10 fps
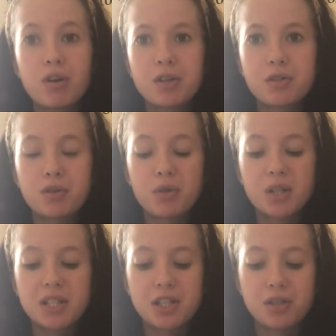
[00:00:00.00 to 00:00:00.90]
Crunch
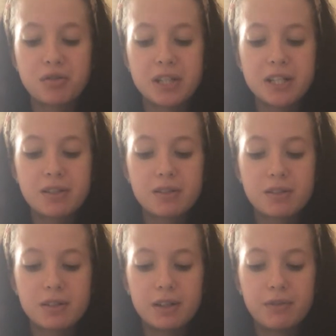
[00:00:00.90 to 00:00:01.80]
Quality
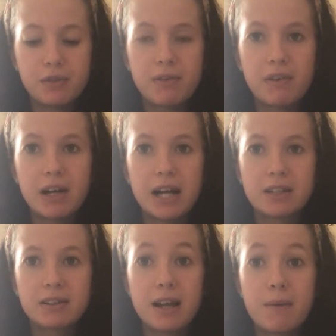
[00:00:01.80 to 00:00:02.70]
Streets, if you've ever had
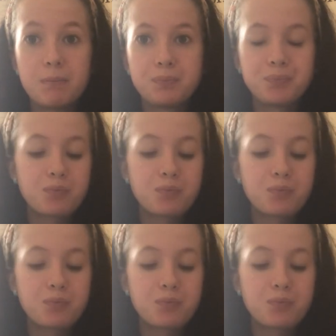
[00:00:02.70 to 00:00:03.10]
them.